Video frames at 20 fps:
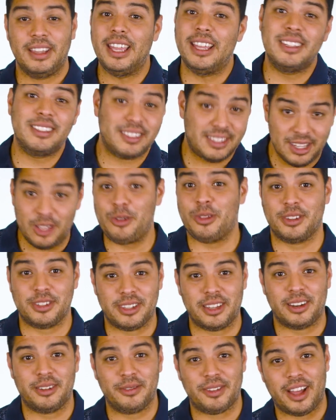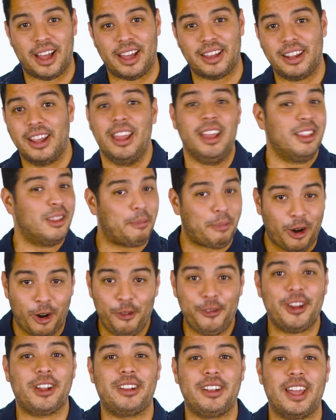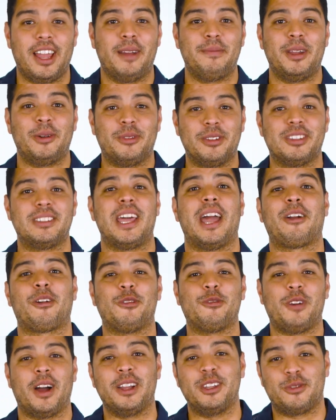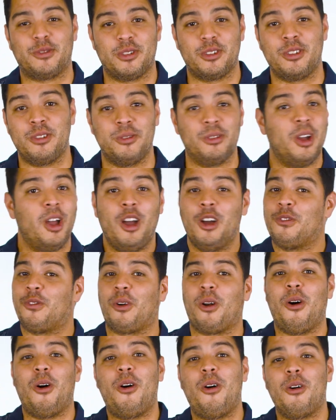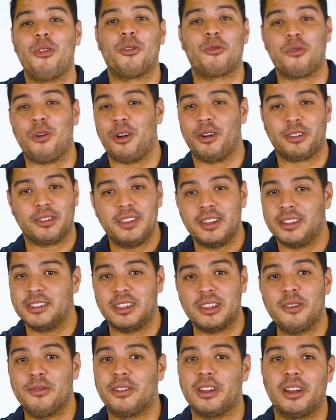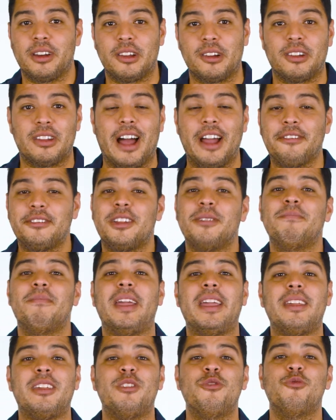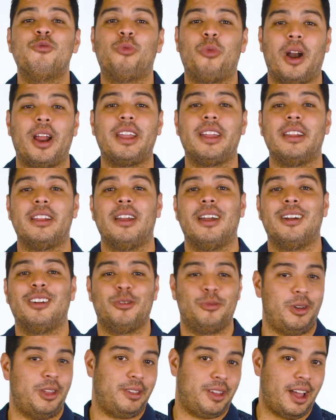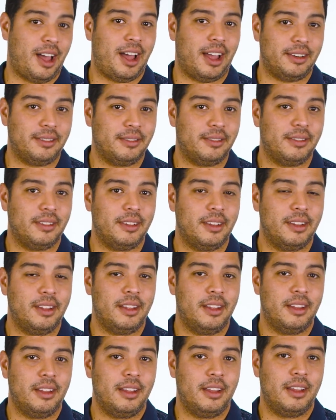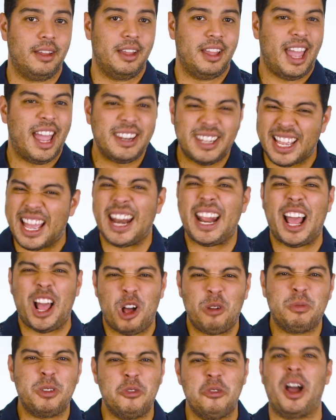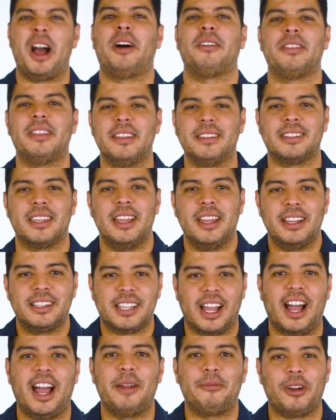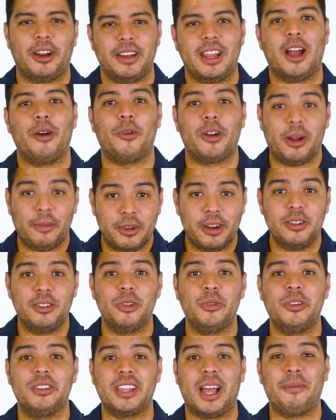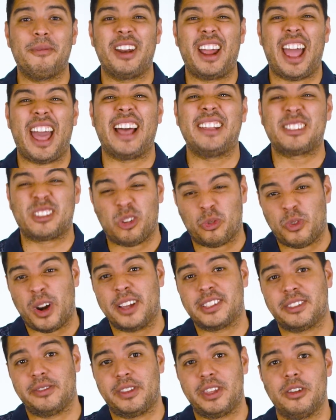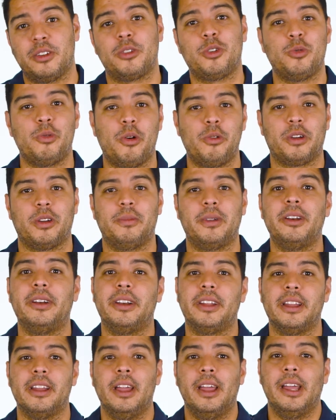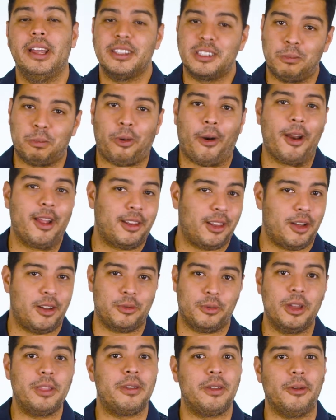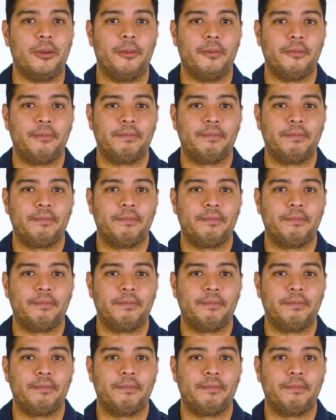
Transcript: is still the Son of God, the perfect lamb that was sacrificed for you for all the wrong things that you've done in your life to make you right with God. And to kind of help you out in this time right now, what I'm going to do is I'm going to ask the rest of the Akuo community to pray along with you